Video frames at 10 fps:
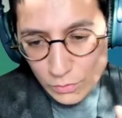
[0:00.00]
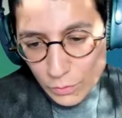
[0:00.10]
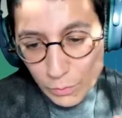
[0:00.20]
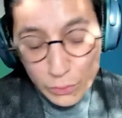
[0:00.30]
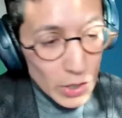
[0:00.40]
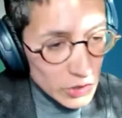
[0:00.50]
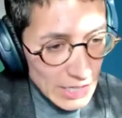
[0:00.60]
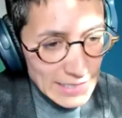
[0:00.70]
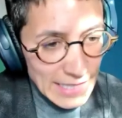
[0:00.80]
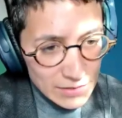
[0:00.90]

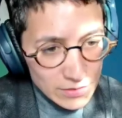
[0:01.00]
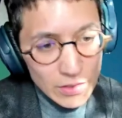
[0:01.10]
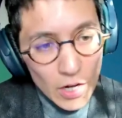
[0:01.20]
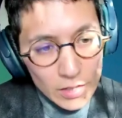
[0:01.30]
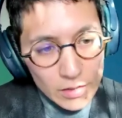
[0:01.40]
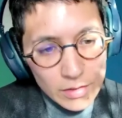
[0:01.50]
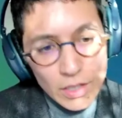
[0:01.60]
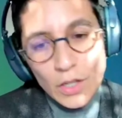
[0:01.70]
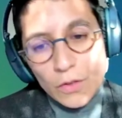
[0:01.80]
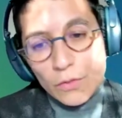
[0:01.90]
project has done
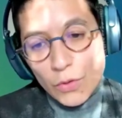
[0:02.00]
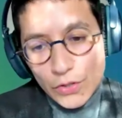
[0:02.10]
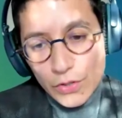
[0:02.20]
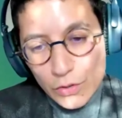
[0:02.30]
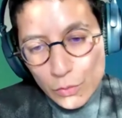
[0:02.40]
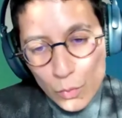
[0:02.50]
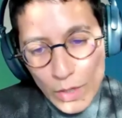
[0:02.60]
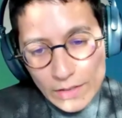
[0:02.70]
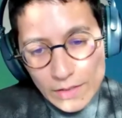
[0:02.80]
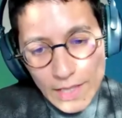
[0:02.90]
versus
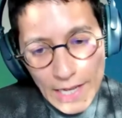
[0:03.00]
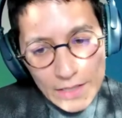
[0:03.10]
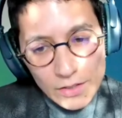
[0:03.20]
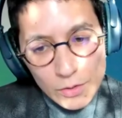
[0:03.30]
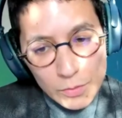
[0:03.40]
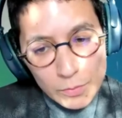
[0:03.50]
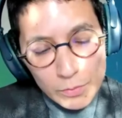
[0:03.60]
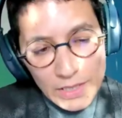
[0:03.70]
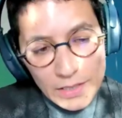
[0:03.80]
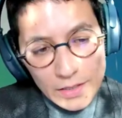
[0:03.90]
what has
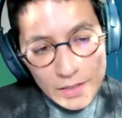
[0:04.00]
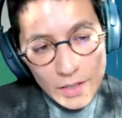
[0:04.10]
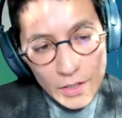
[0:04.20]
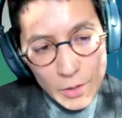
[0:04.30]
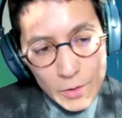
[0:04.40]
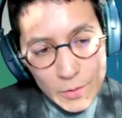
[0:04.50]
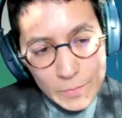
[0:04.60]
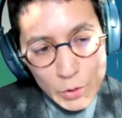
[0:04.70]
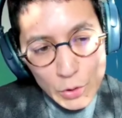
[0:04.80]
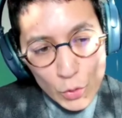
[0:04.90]
been
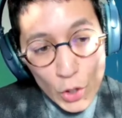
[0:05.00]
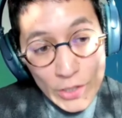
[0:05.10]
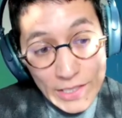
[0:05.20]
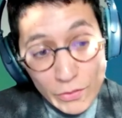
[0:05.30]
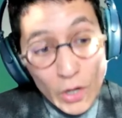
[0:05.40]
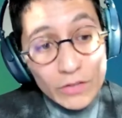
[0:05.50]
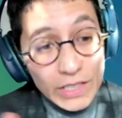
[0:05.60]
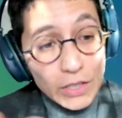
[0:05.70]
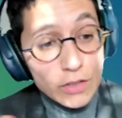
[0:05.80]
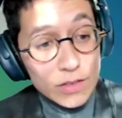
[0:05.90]
an evolving
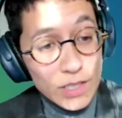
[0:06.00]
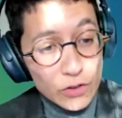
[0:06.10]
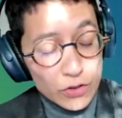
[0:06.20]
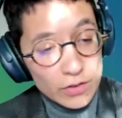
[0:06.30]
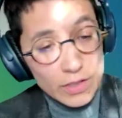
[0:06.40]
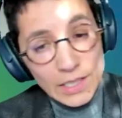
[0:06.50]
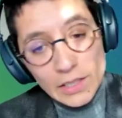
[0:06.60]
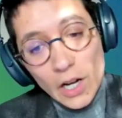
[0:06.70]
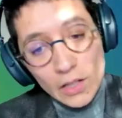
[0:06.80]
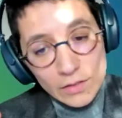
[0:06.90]
condition in
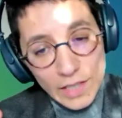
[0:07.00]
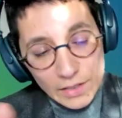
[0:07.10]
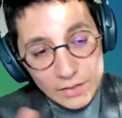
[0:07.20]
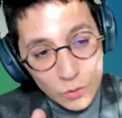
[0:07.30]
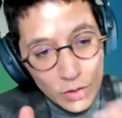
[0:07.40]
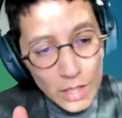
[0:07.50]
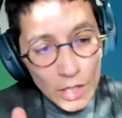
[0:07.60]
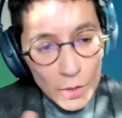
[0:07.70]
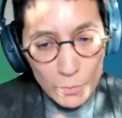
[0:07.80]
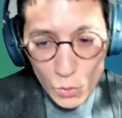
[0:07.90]
context. So
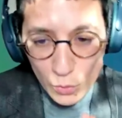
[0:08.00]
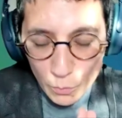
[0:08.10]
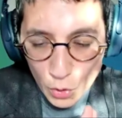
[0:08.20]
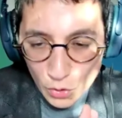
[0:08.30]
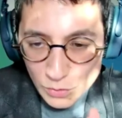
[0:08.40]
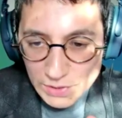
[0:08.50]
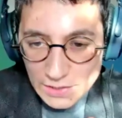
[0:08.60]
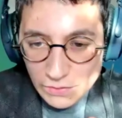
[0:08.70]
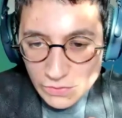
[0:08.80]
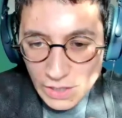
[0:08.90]
more
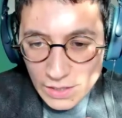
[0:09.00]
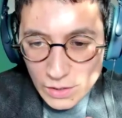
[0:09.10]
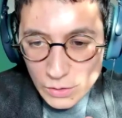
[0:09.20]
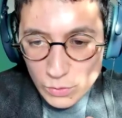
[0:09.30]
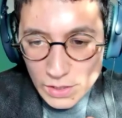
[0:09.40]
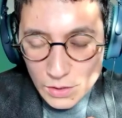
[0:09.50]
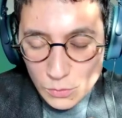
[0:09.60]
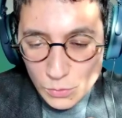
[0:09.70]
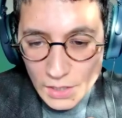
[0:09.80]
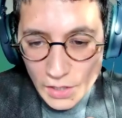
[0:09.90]
specifically
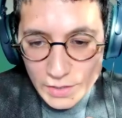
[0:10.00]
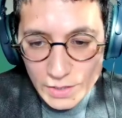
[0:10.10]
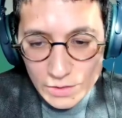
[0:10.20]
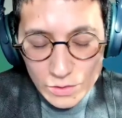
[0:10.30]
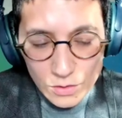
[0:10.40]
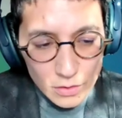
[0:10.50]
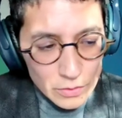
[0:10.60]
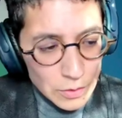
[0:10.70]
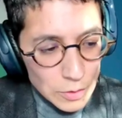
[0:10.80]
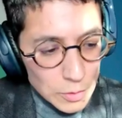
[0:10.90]
regarding
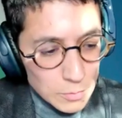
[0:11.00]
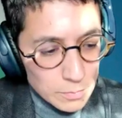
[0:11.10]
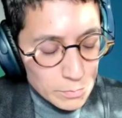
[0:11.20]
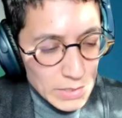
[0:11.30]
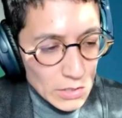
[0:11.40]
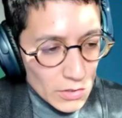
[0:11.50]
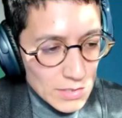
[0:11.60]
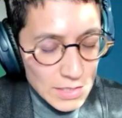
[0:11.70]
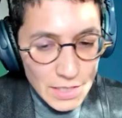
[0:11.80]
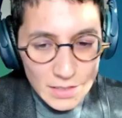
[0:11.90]
the
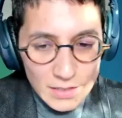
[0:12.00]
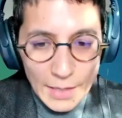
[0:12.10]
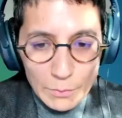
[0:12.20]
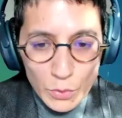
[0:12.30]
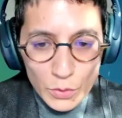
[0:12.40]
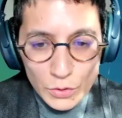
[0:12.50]
BRT example,